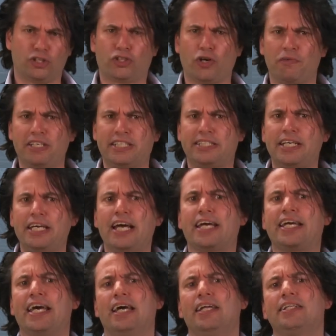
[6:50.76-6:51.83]
So we see
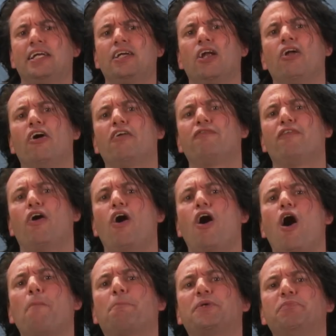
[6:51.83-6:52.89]
again that a lot of
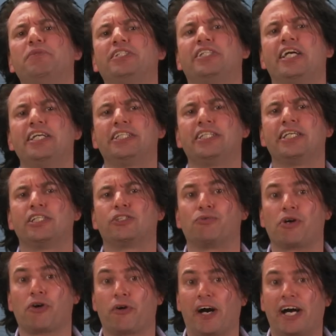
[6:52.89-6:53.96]
optimization is
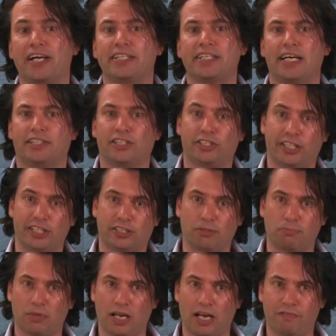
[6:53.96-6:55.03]
required at the
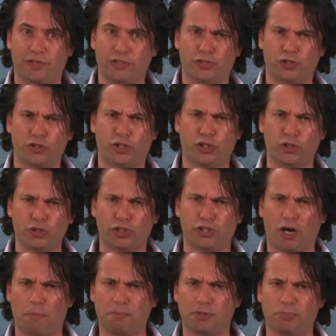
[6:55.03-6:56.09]
system level to choose
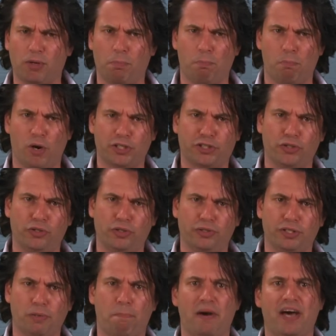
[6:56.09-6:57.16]
the optimal module
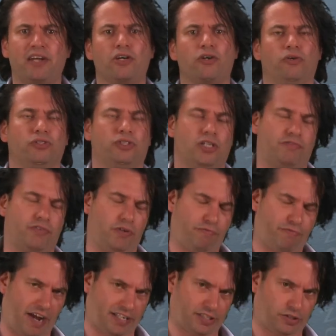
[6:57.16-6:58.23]
depending on several
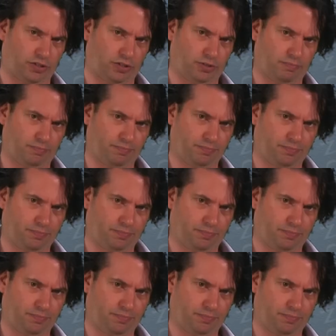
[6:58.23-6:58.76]
factors.